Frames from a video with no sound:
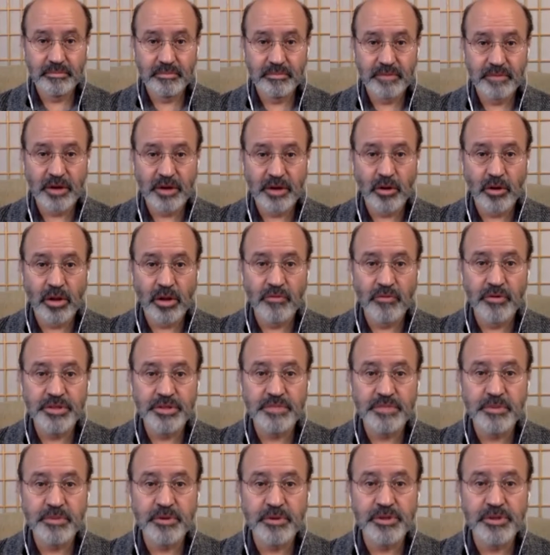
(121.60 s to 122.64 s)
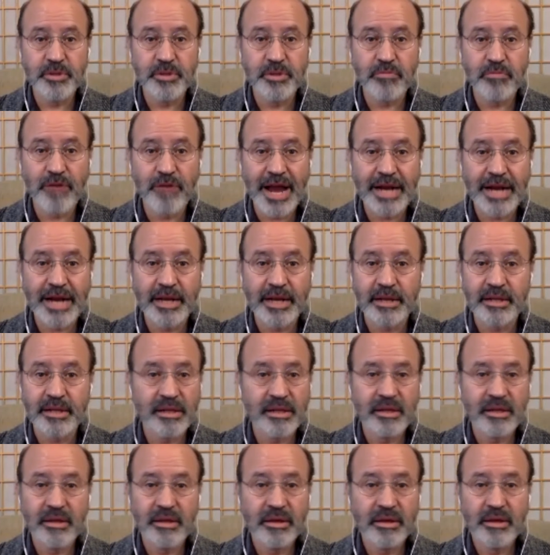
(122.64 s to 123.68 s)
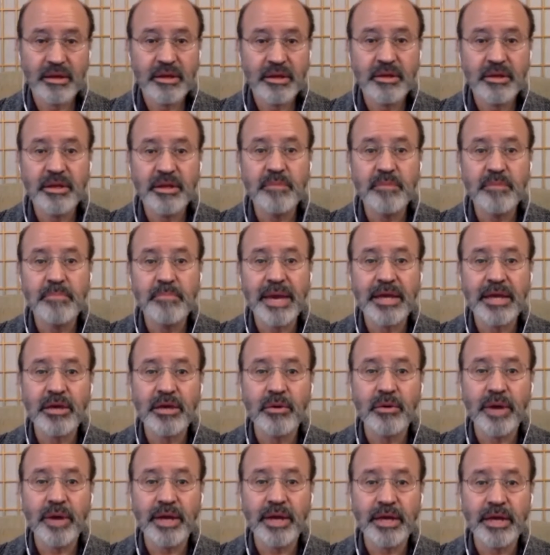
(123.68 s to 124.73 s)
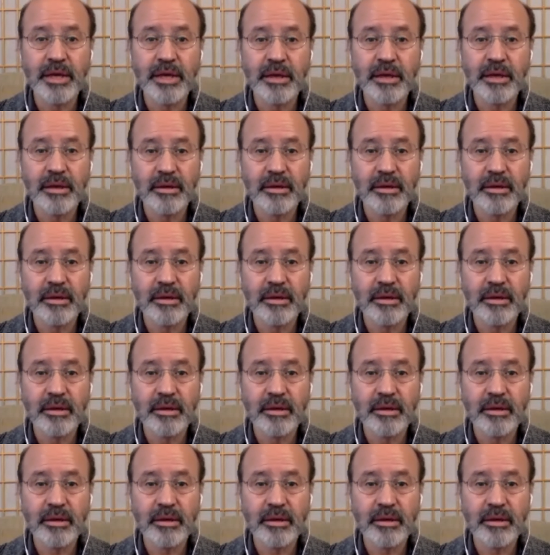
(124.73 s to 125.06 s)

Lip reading: That all of your spiritual practice didn't make you any